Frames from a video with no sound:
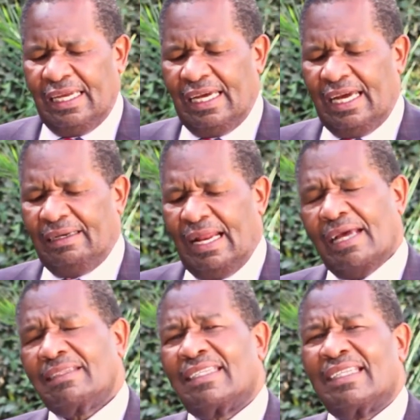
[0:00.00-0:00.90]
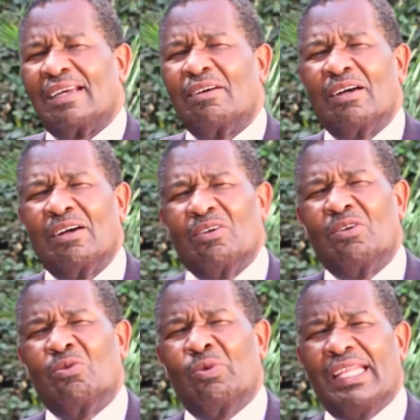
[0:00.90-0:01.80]
And as
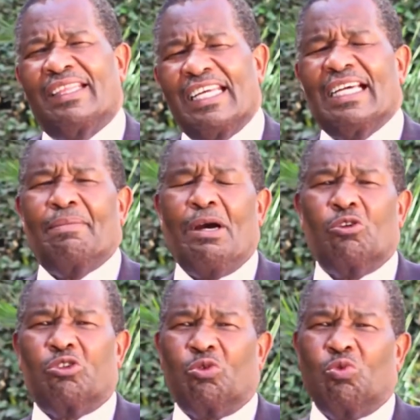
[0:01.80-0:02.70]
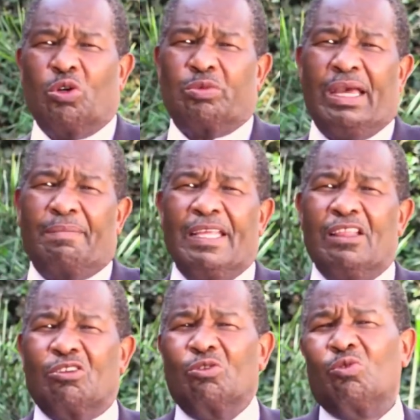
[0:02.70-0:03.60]
we think about what we have been
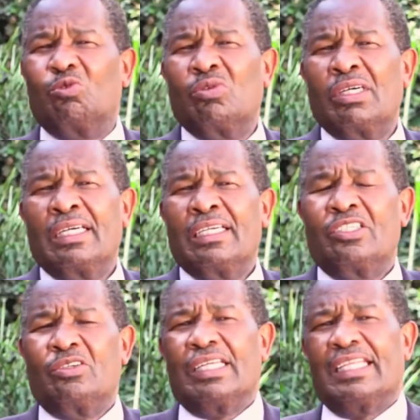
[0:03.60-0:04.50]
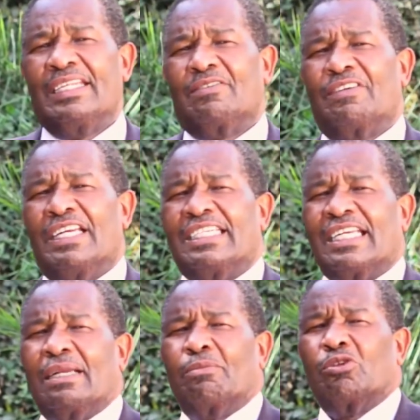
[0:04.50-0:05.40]
through during this very
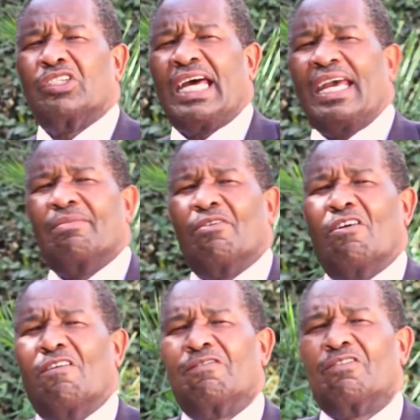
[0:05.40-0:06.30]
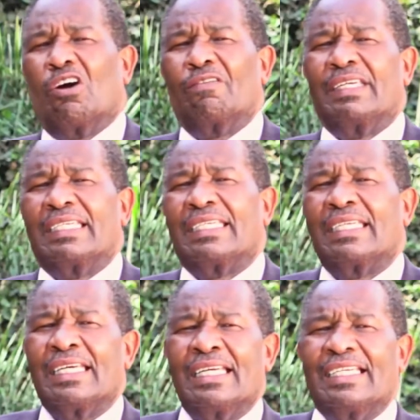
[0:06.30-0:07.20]
terrible time of
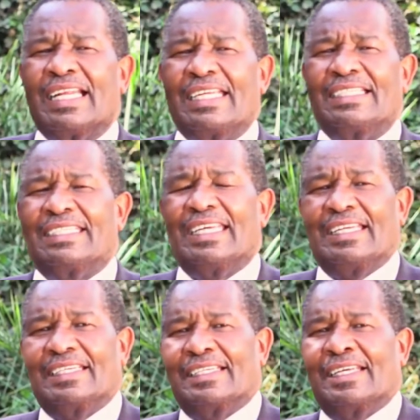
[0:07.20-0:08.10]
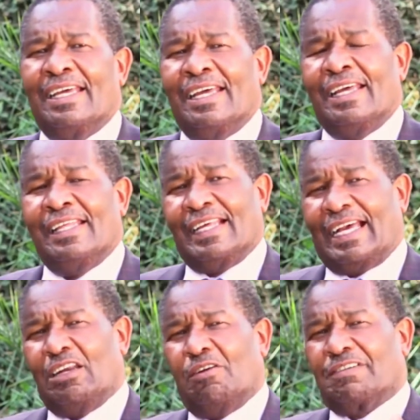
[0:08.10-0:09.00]
COVID-19, the
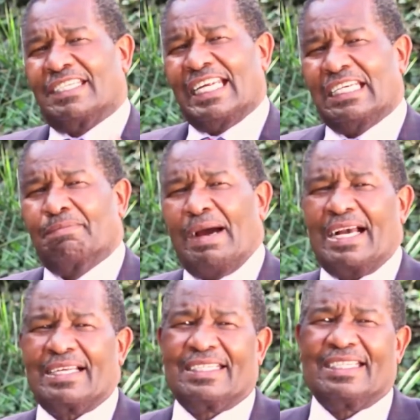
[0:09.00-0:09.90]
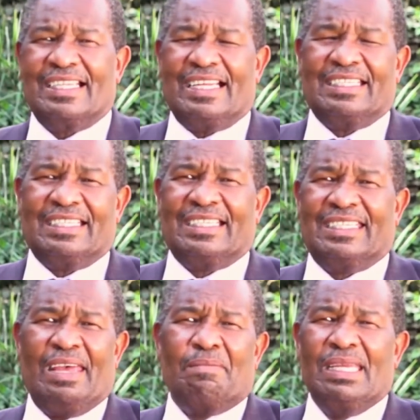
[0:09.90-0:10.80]
kind of setbacks that
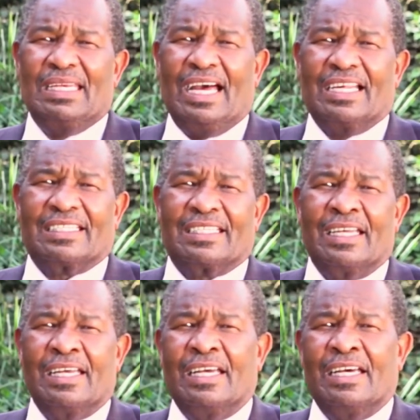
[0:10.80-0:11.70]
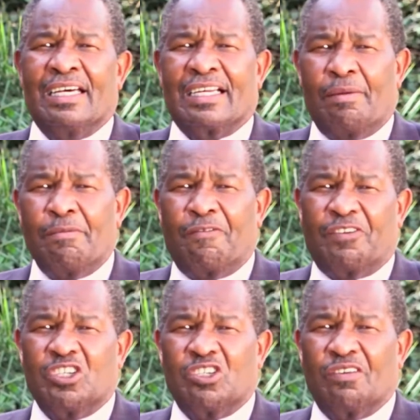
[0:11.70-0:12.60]
came in as a
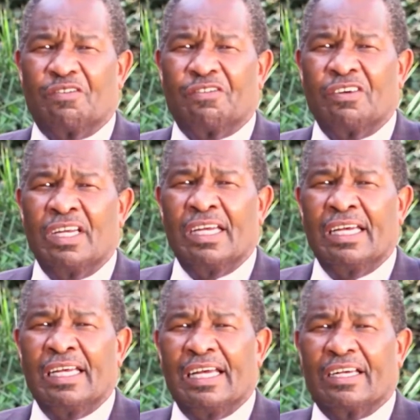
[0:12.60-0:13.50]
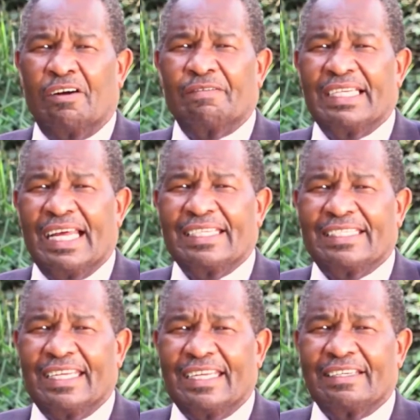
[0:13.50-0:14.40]
ramification of
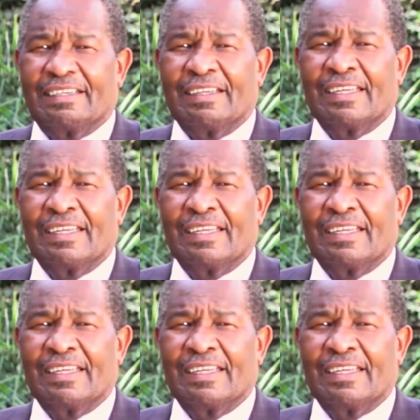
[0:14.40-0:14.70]
COVID-19,